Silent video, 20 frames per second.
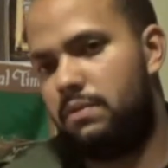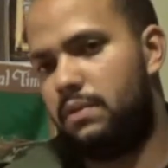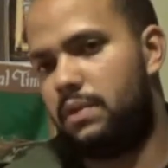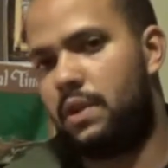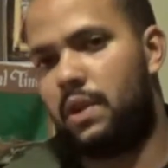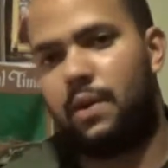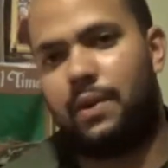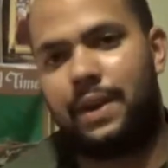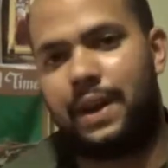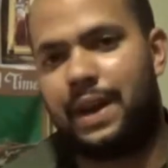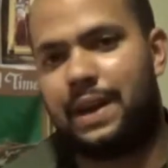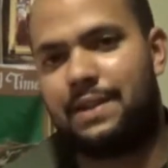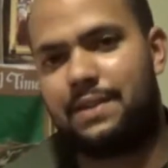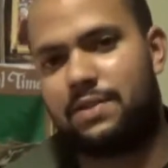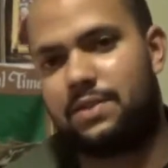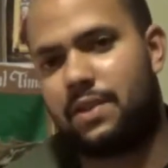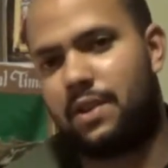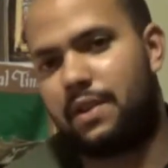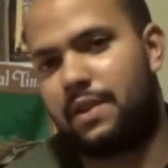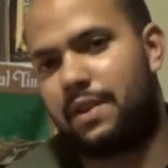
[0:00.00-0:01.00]
going ahead and
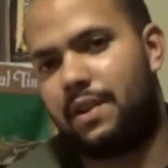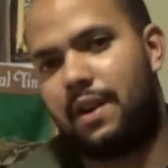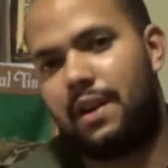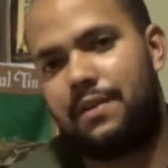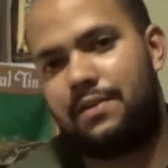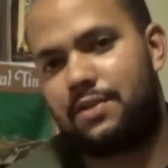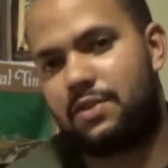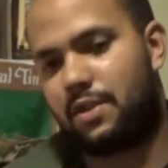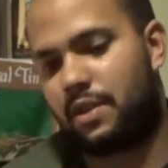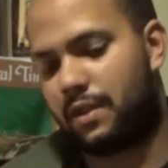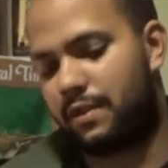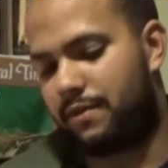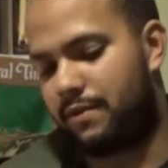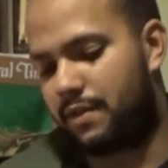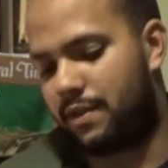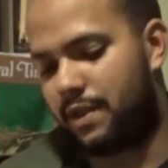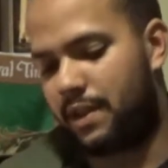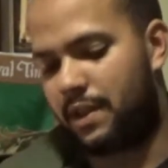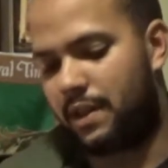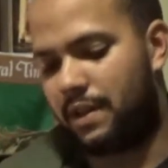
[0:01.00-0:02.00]
starting it off. Sorry for
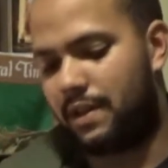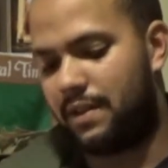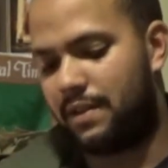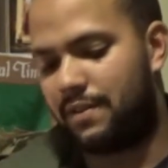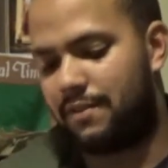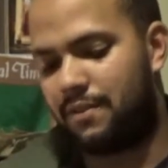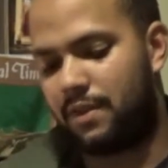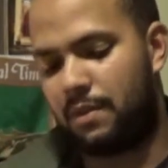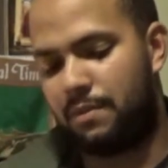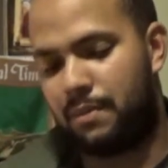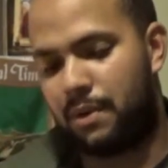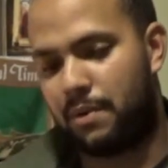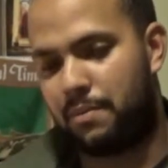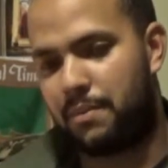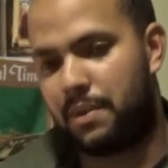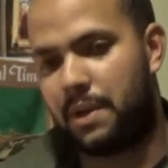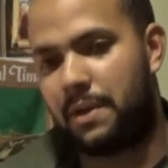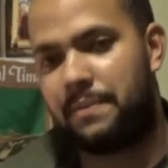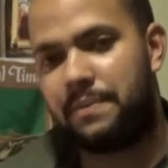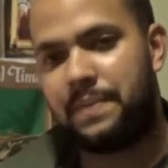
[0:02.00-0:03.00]
the burp
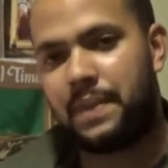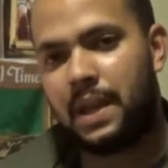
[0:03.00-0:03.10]
there.